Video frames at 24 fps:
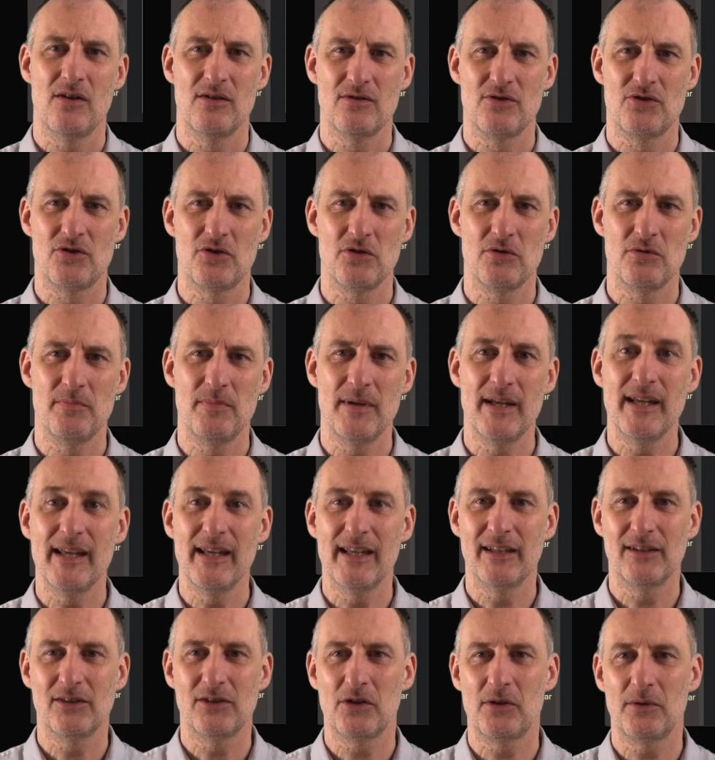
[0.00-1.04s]
should be
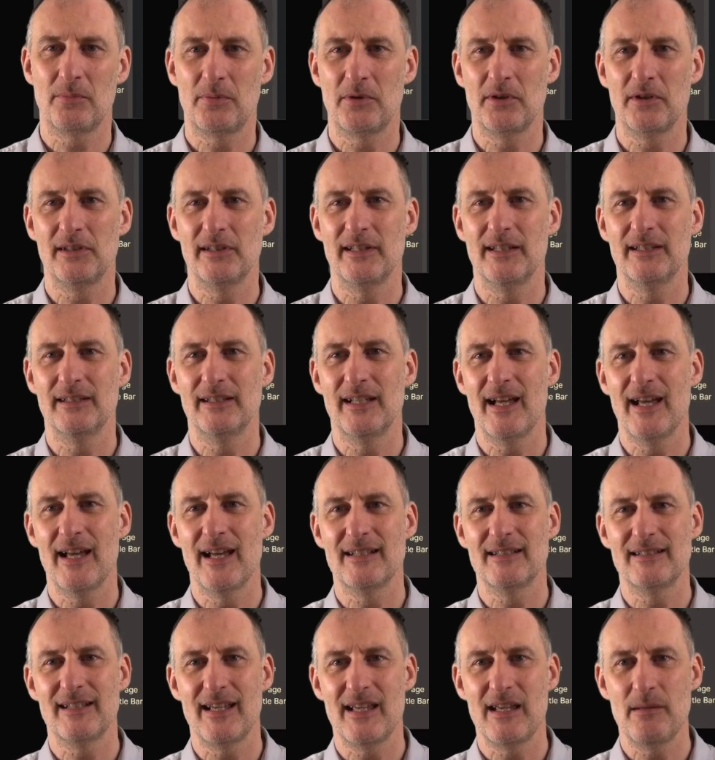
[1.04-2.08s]
interpreted
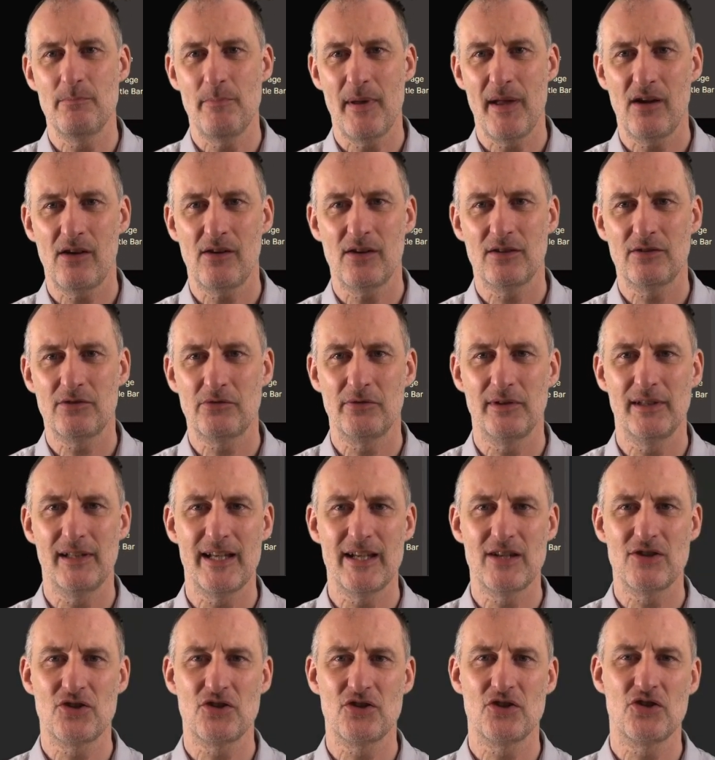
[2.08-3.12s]
as a parent
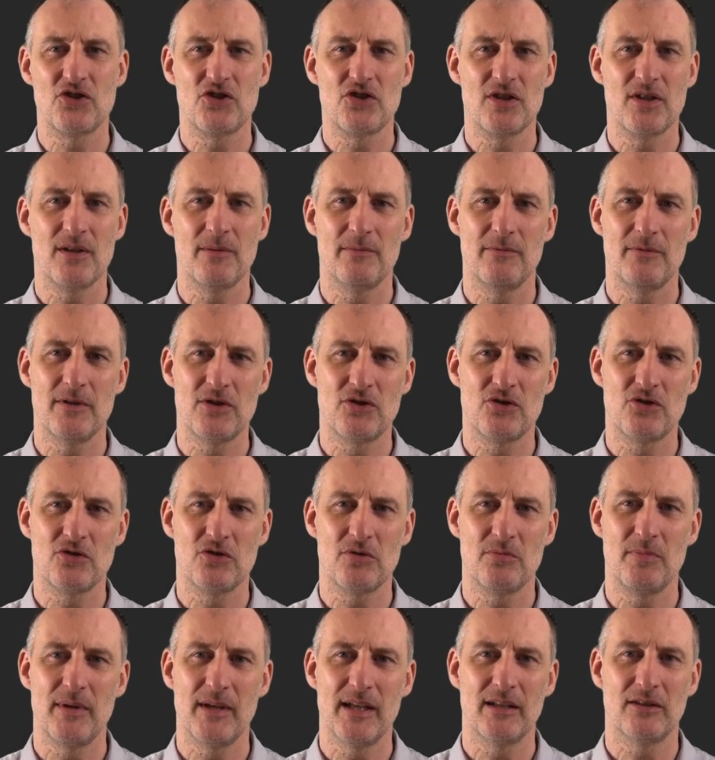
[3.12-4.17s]
relationship, which
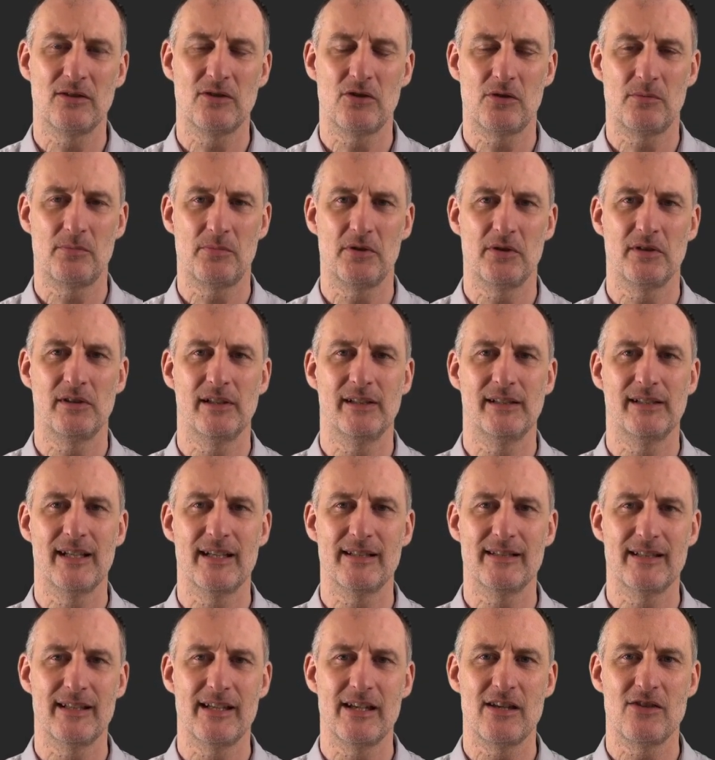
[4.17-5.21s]
should be interpreted
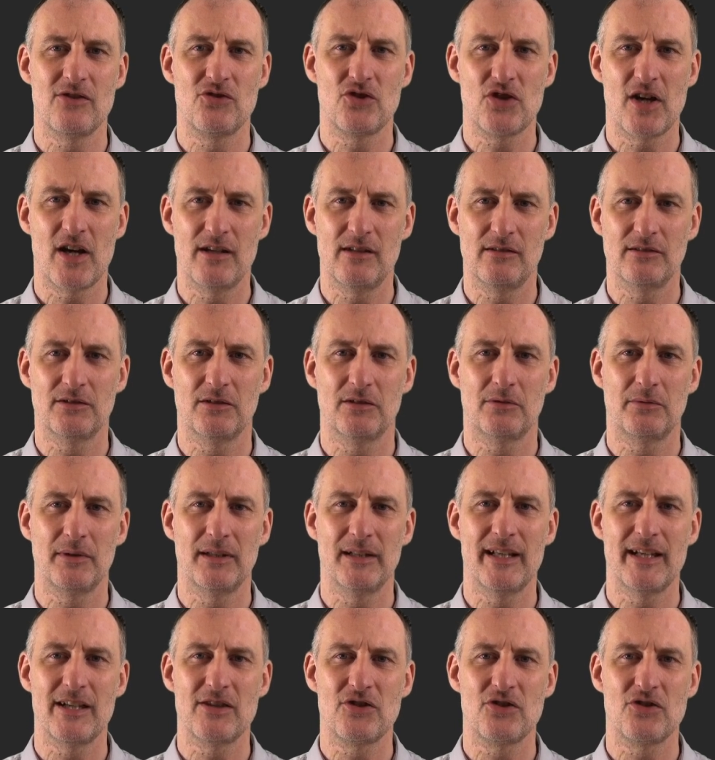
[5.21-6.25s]
as a child
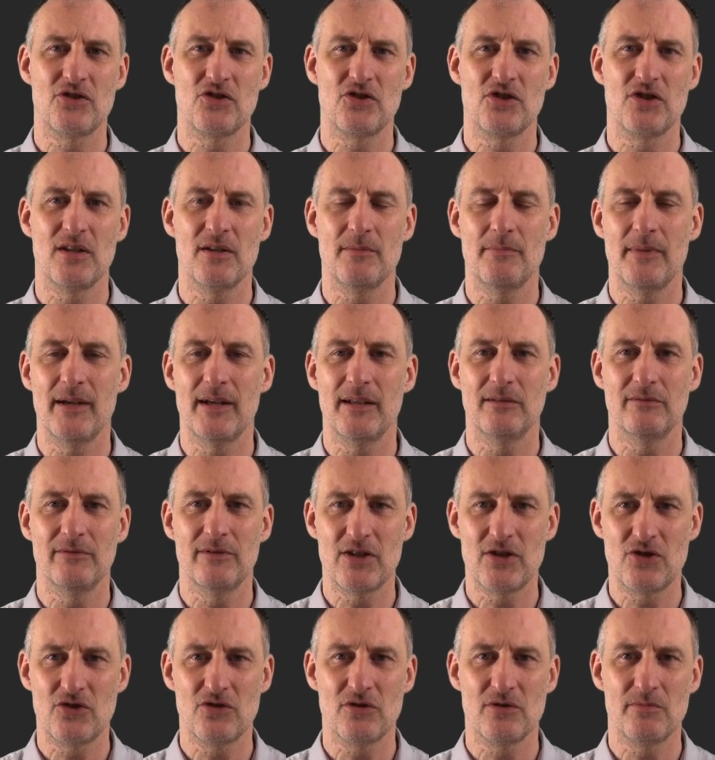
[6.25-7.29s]
relationship, and
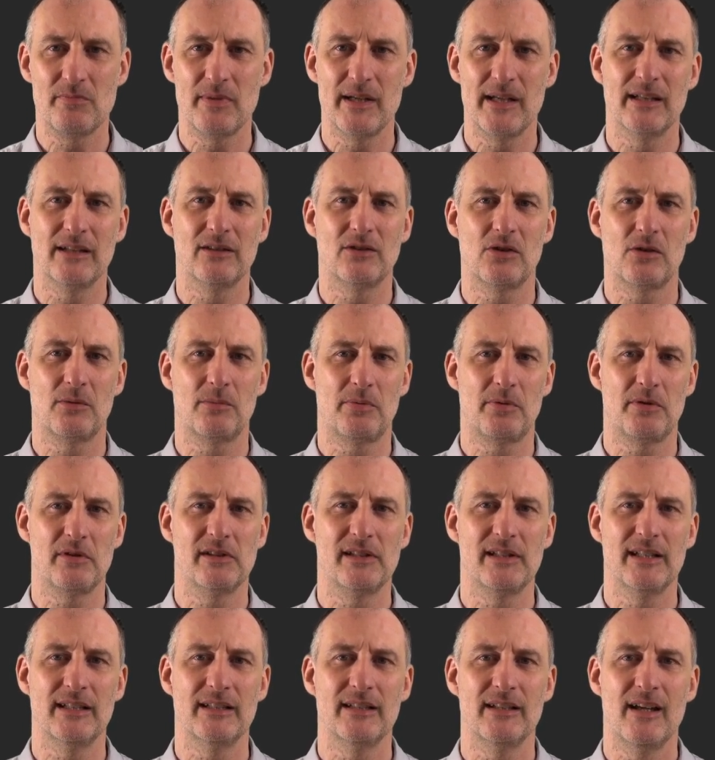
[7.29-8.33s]
which should be
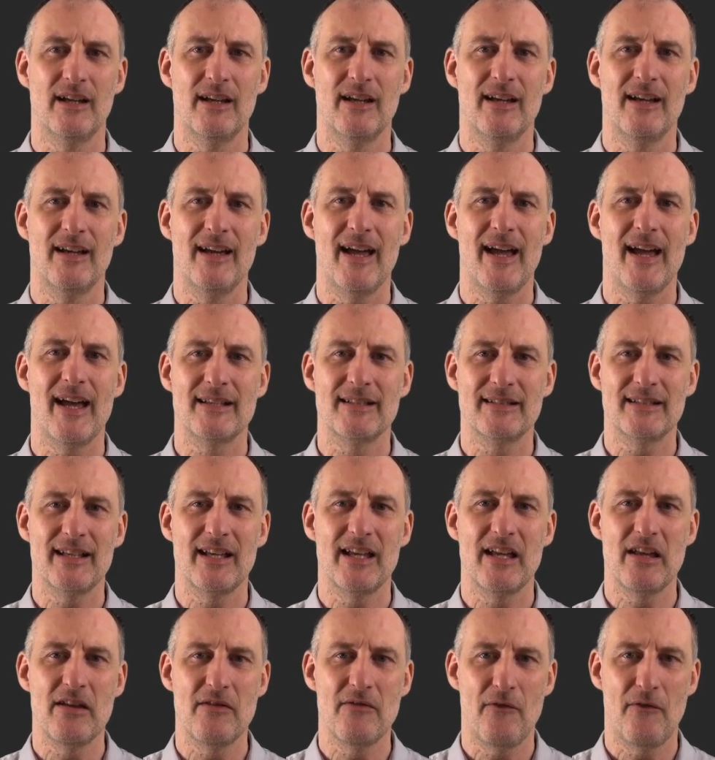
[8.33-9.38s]
interpreted as
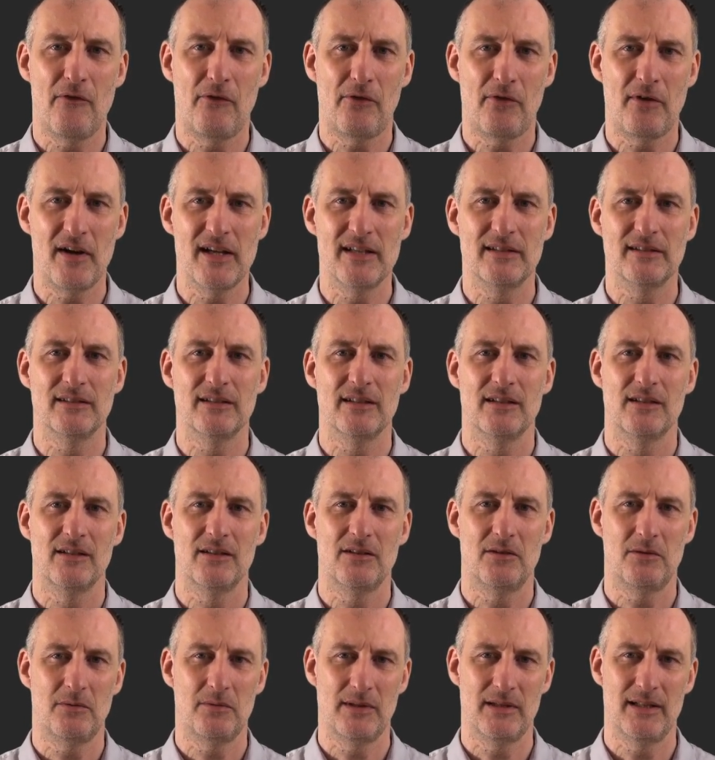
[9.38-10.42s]
a friend
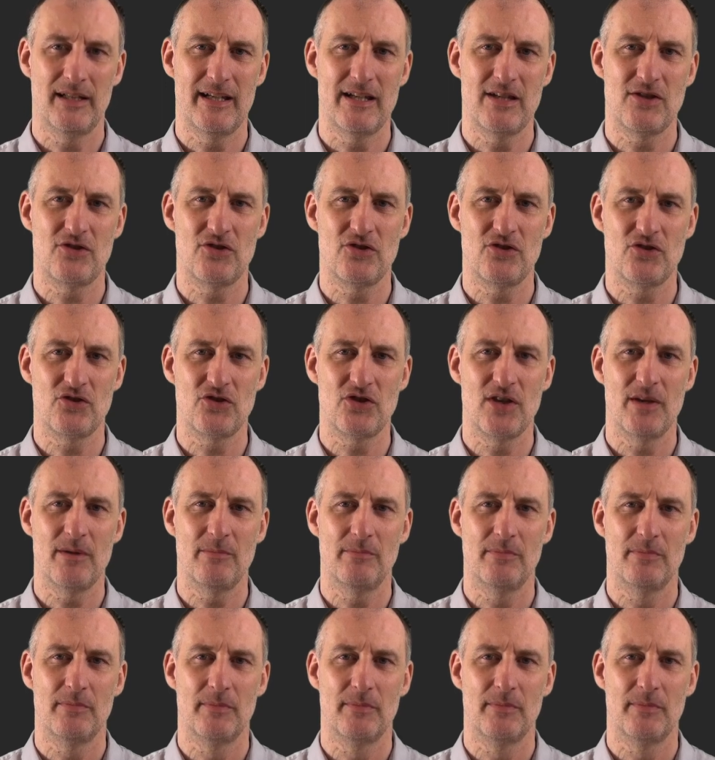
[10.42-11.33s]
relationship.